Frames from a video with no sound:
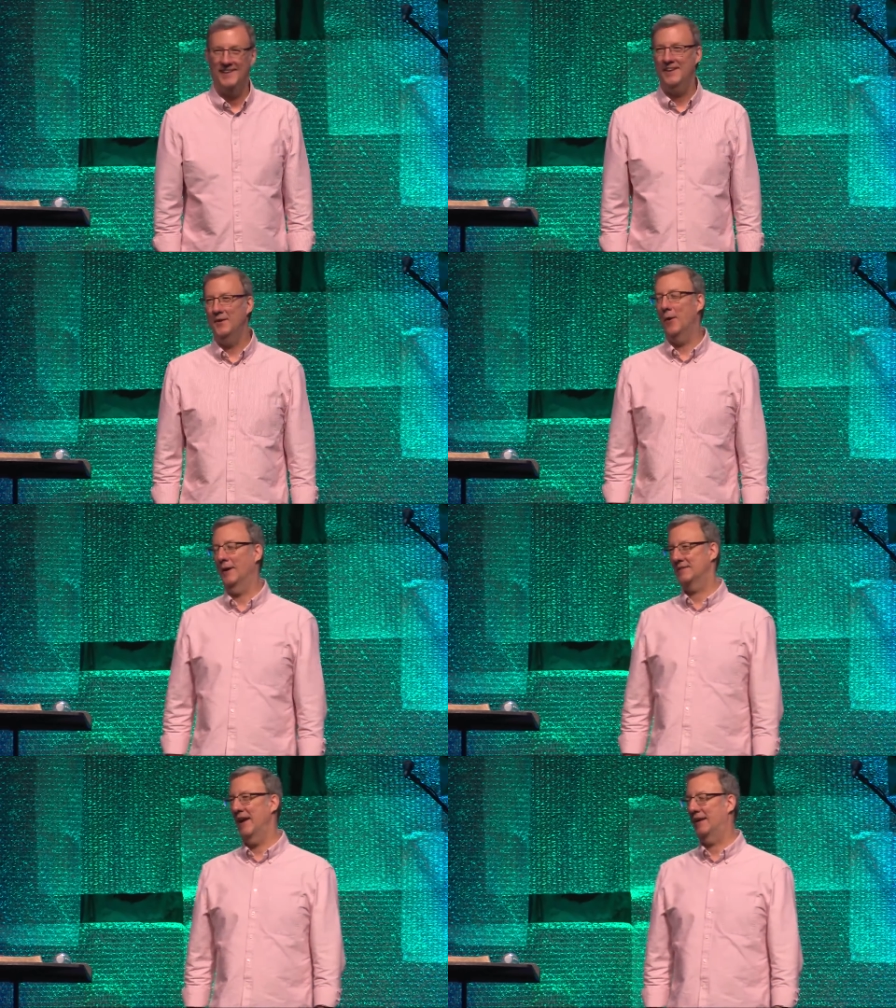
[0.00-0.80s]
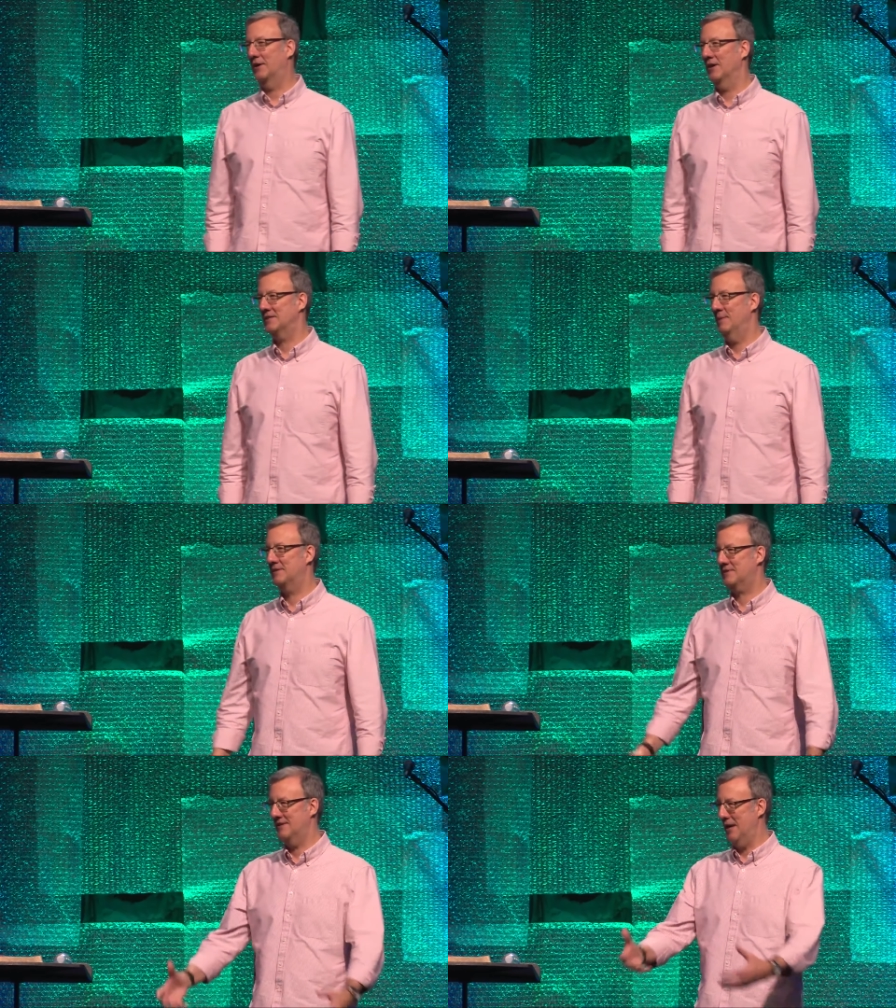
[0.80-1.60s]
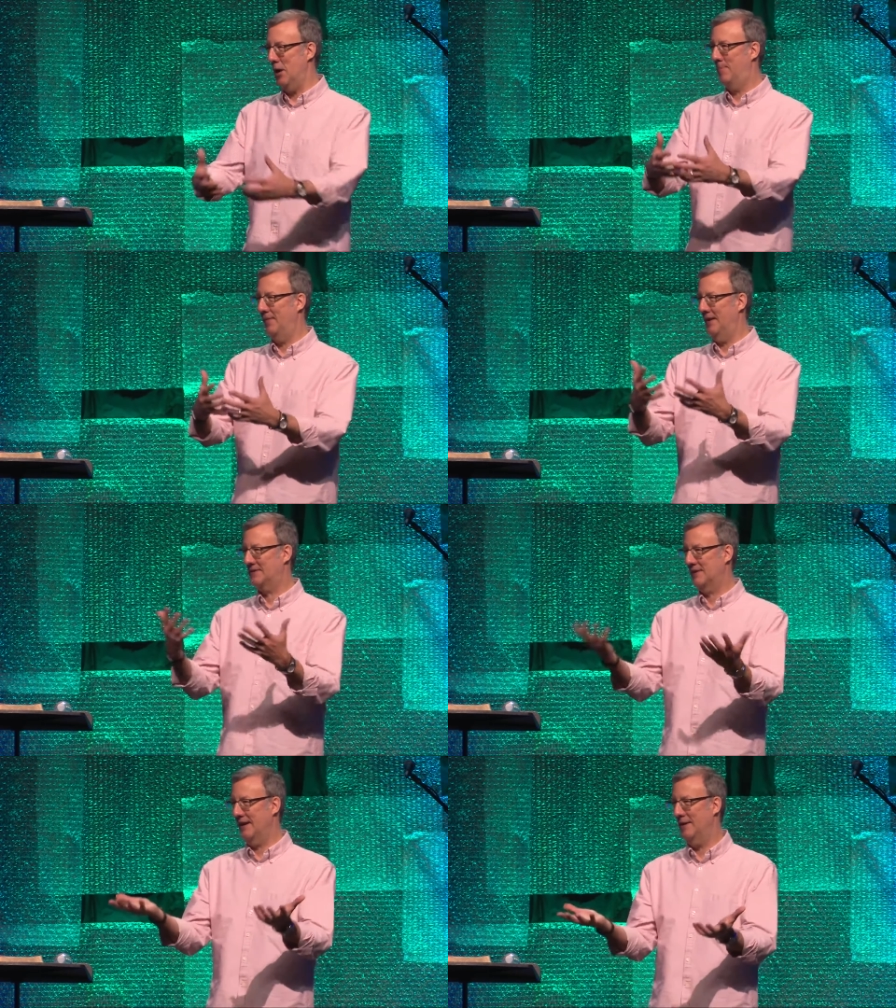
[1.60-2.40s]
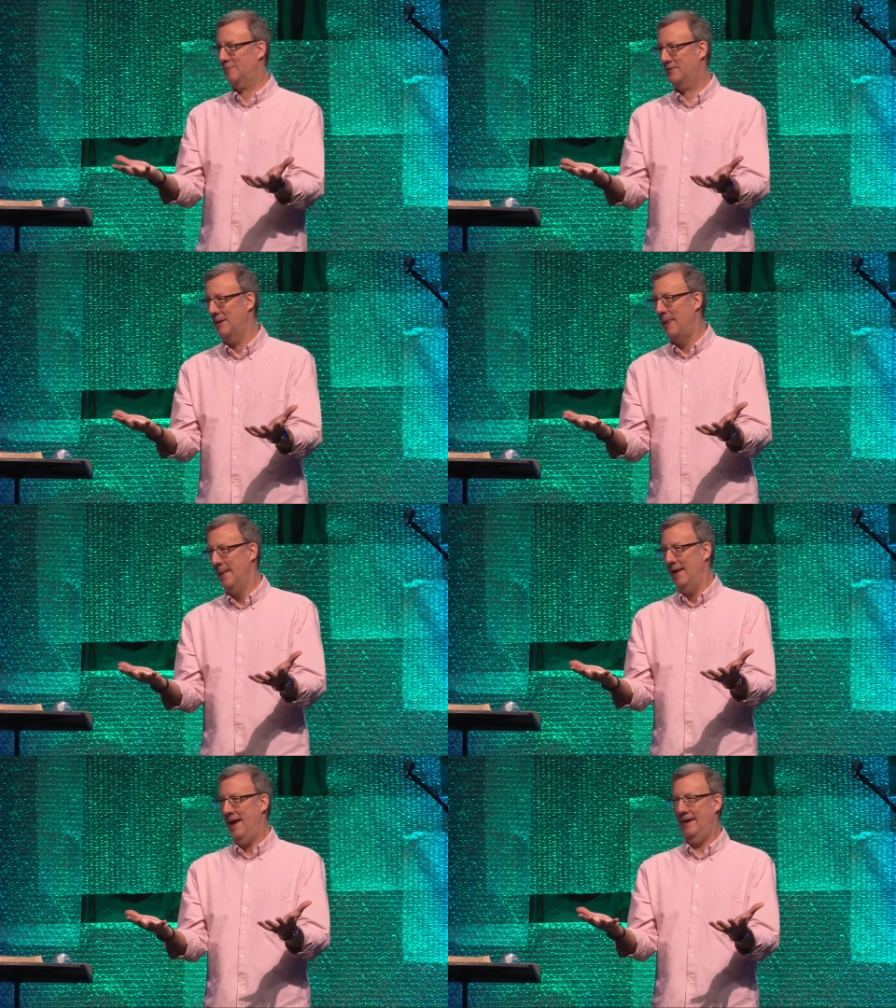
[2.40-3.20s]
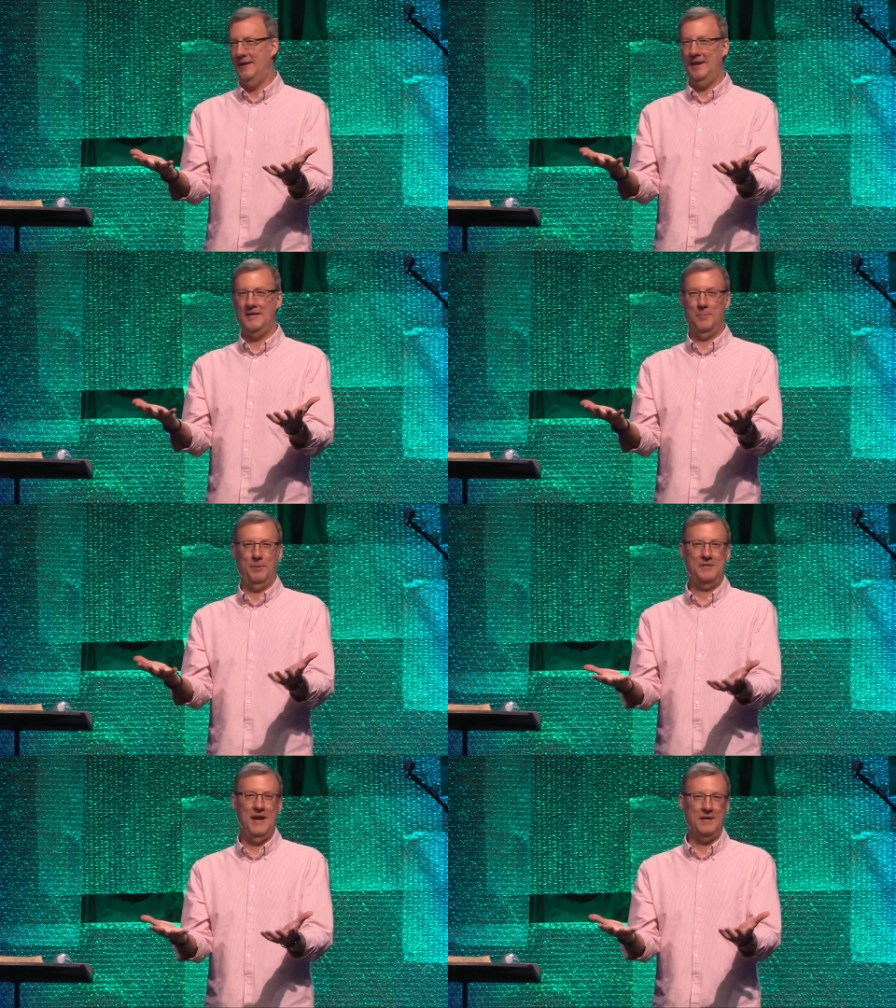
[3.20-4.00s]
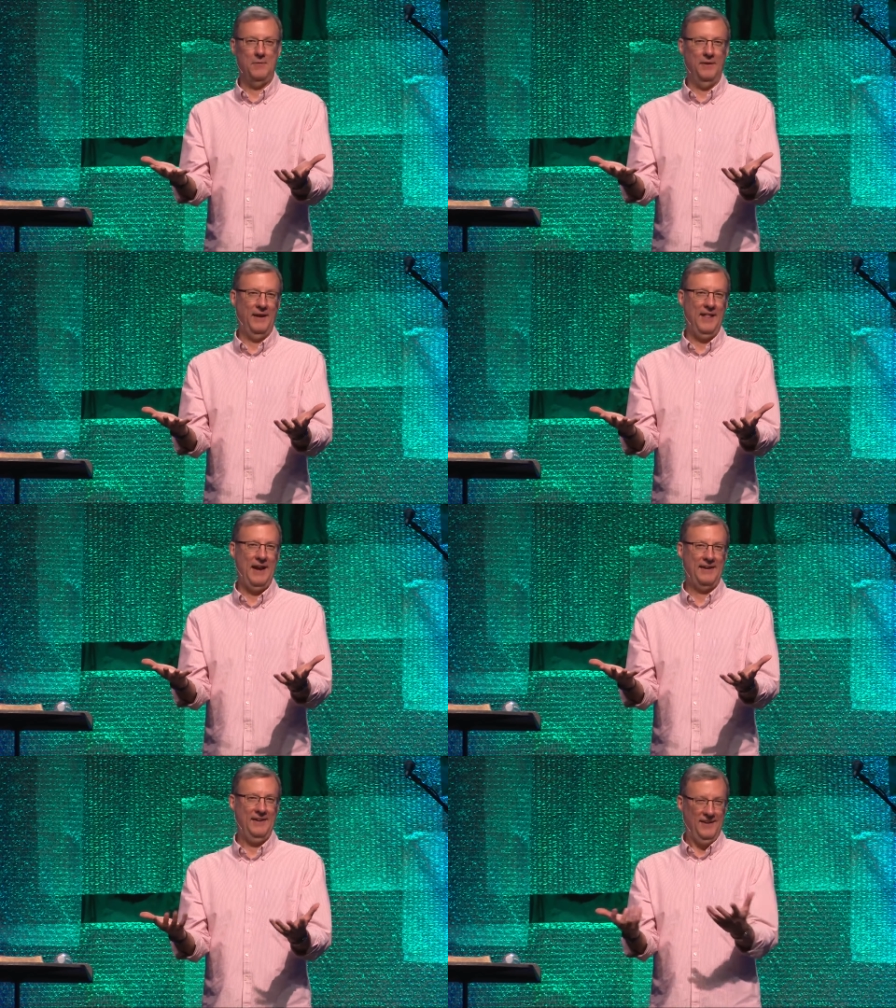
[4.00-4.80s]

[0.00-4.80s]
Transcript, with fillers: You know what it's like at Christmas. You open this gift and you need to pretend you really like it.